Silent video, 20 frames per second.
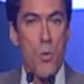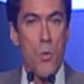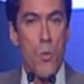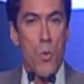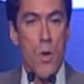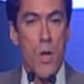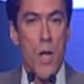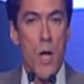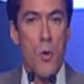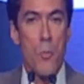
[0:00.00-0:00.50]

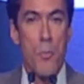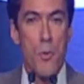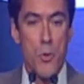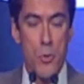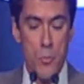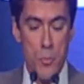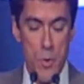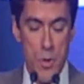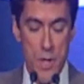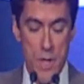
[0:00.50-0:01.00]
will help
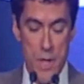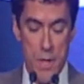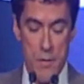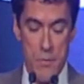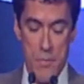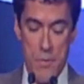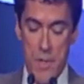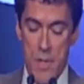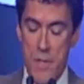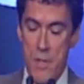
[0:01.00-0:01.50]
you
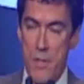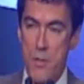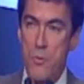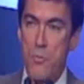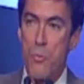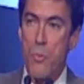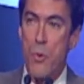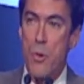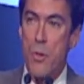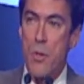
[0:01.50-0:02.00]
believe in
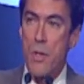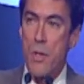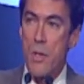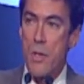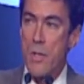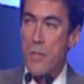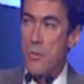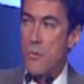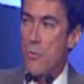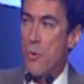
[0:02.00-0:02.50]
this work
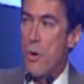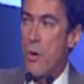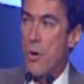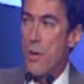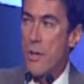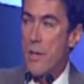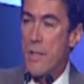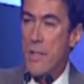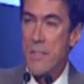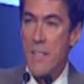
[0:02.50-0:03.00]
as
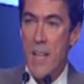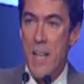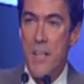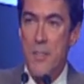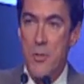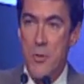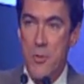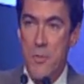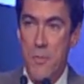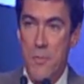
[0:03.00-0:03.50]
strongly as I
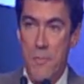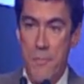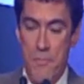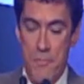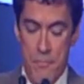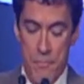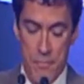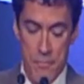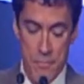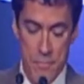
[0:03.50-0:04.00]
do.
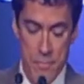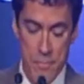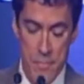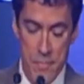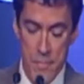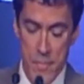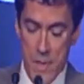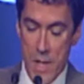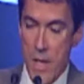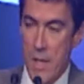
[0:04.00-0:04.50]

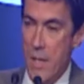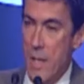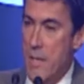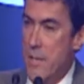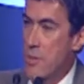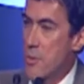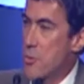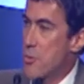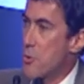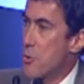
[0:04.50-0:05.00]
I'd
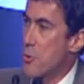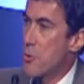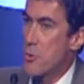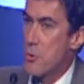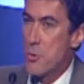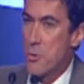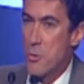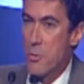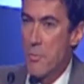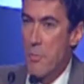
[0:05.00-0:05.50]
like to introduce
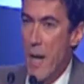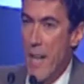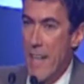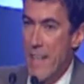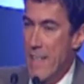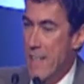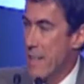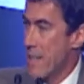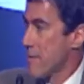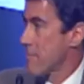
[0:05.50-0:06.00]
you to
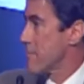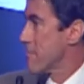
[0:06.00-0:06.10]
Mike.